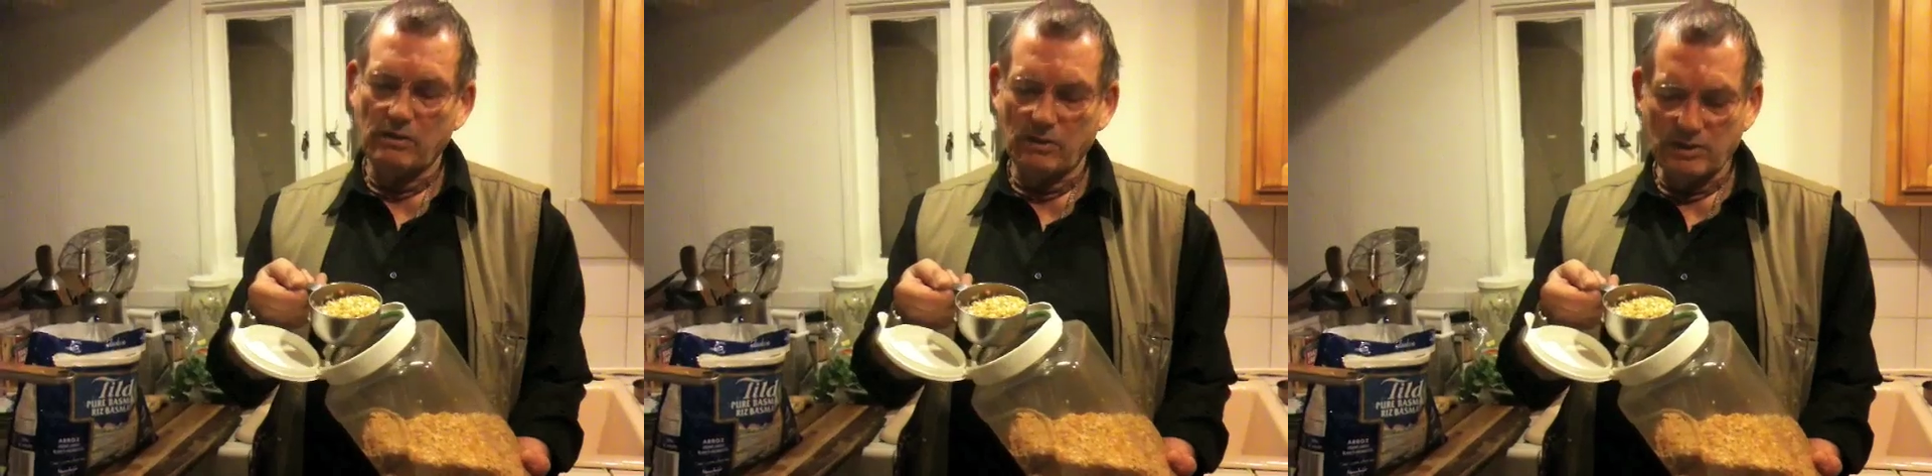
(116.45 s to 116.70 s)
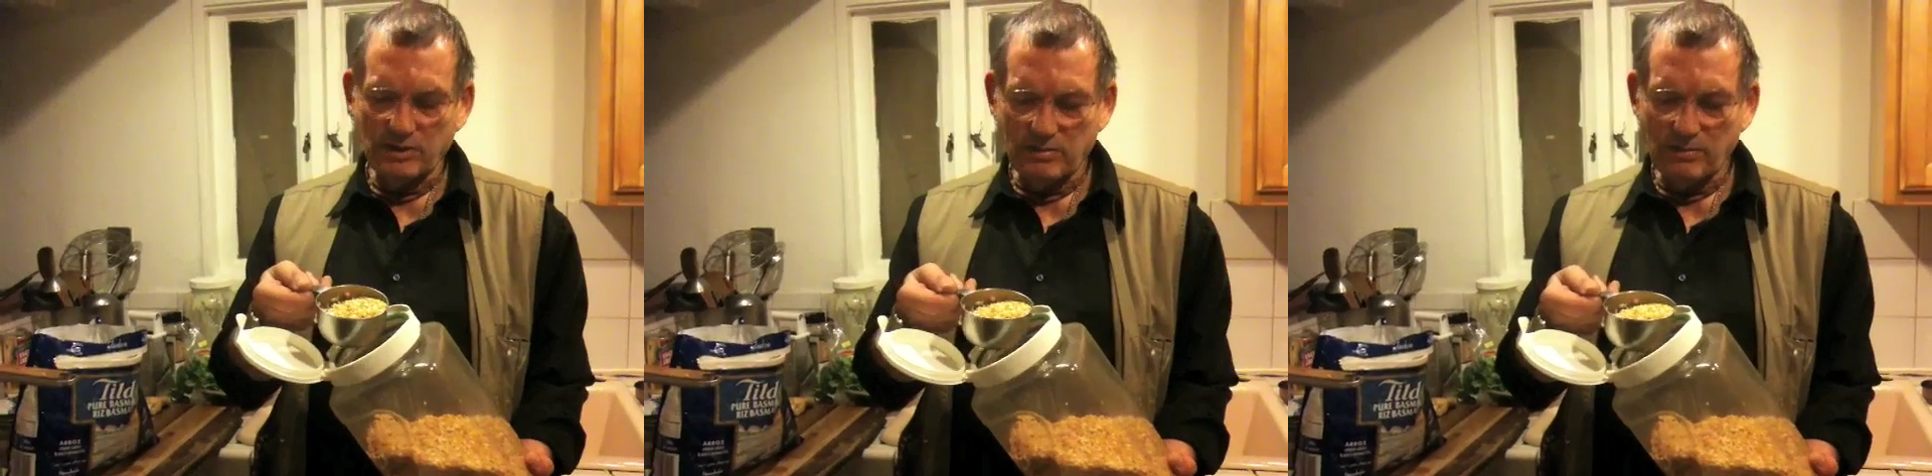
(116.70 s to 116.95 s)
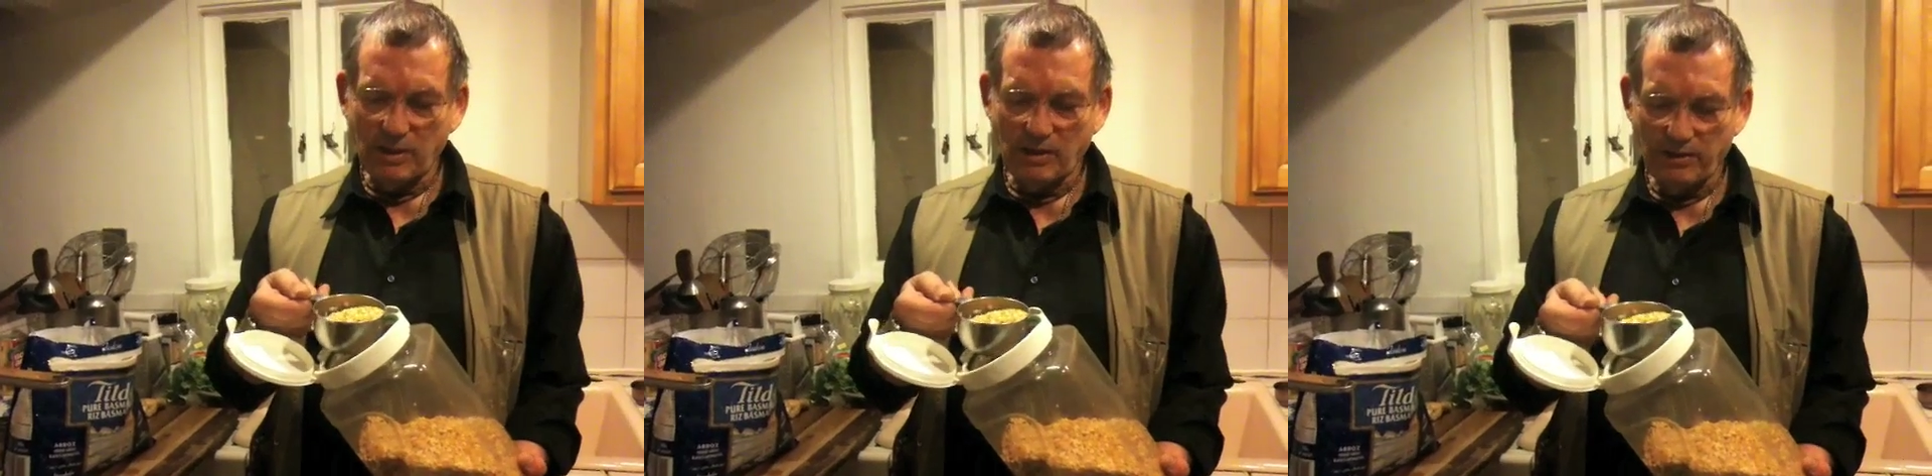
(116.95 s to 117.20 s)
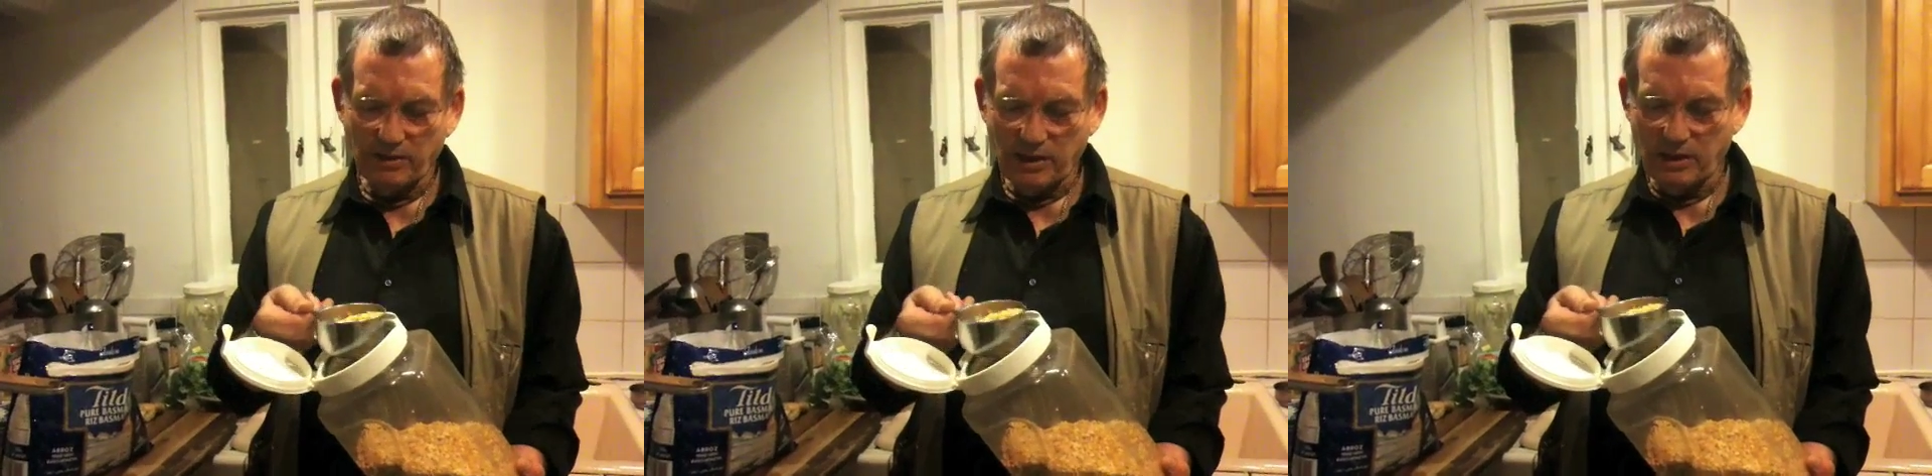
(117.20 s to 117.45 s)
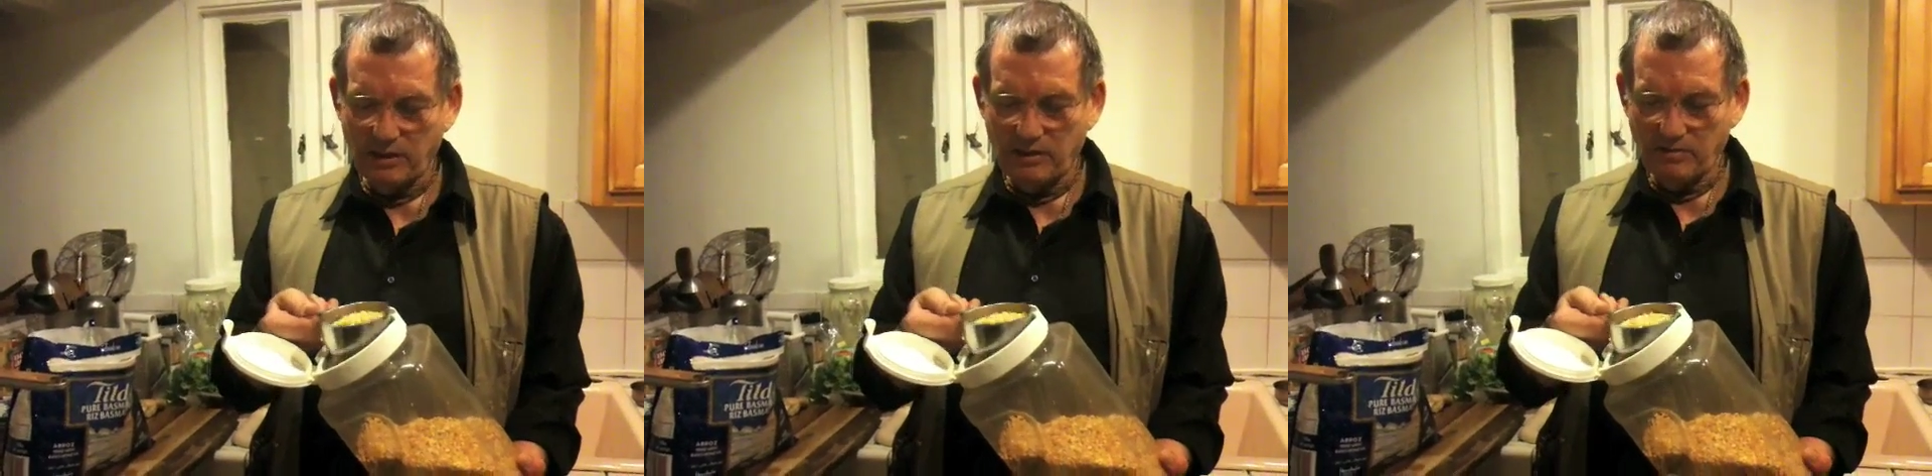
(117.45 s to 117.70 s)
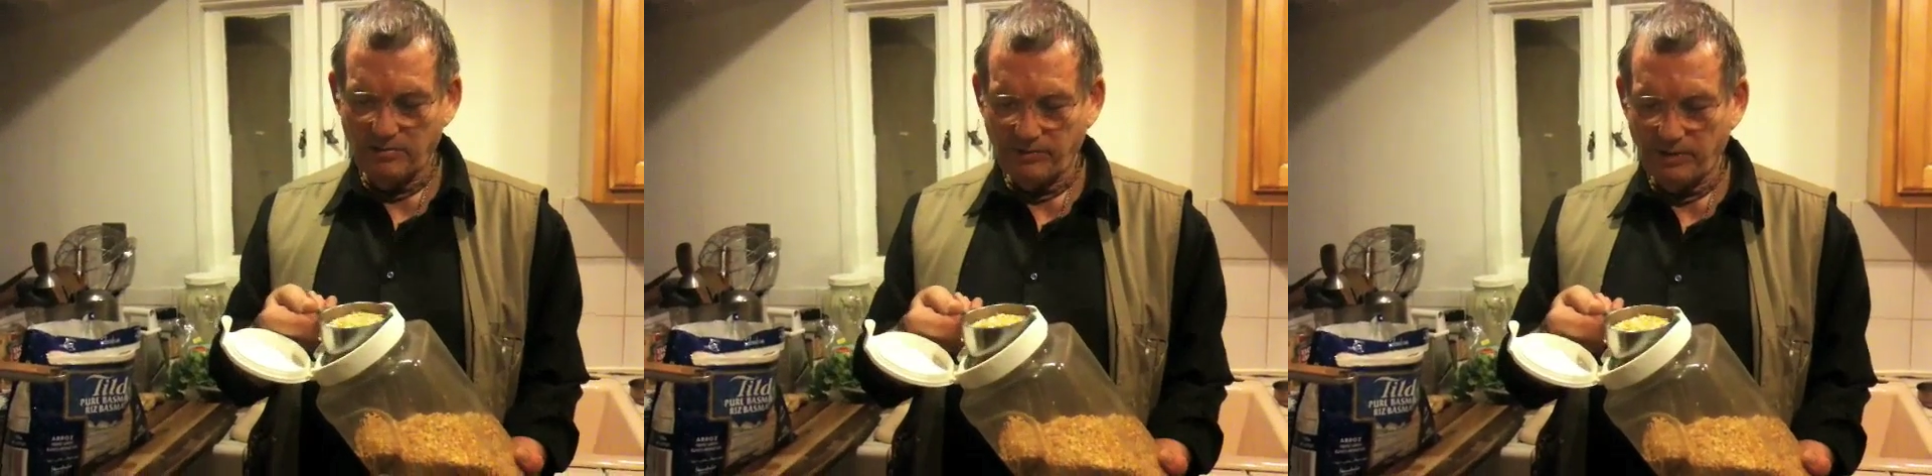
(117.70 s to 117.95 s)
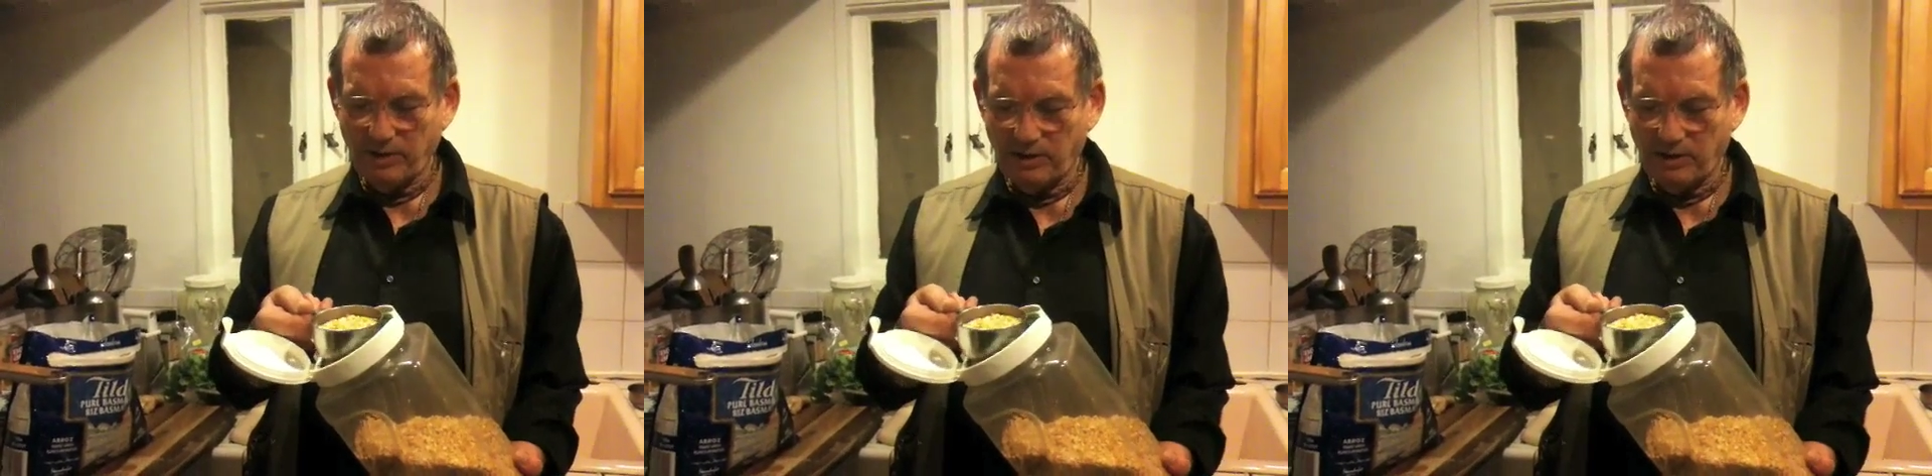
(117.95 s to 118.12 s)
or some other kind of